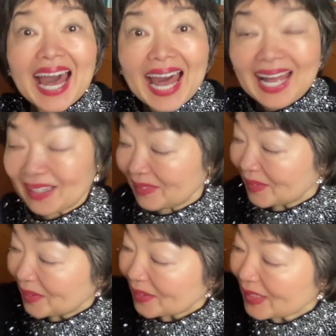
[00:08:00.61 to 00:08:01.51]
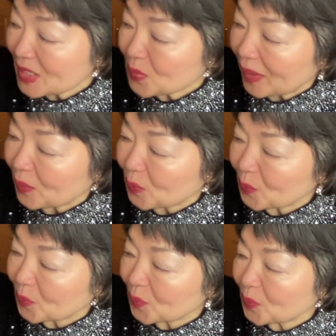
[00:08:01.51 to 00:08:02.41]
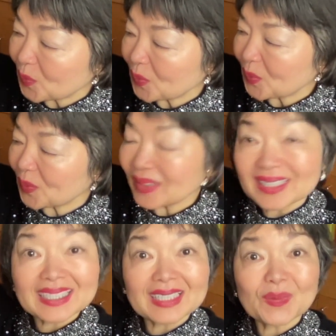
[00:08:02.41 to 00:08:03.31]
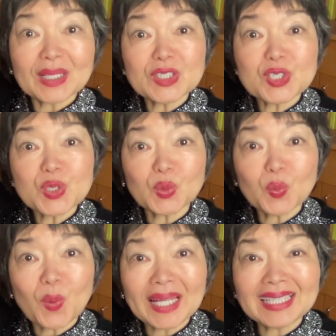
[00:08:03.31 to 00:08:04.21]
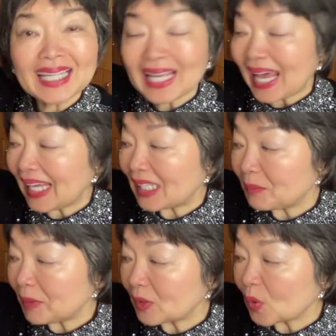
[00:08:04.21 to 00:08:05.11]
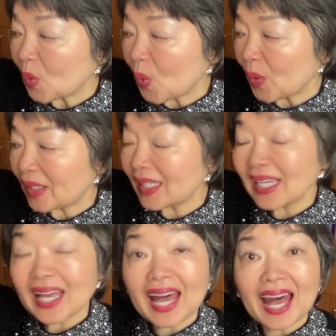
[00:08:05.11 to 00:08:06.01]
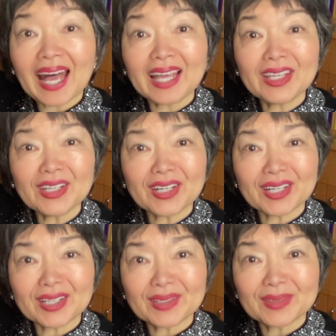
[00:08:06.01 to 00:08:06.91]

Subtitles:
A. This one. Quite short one, a little bit going higher,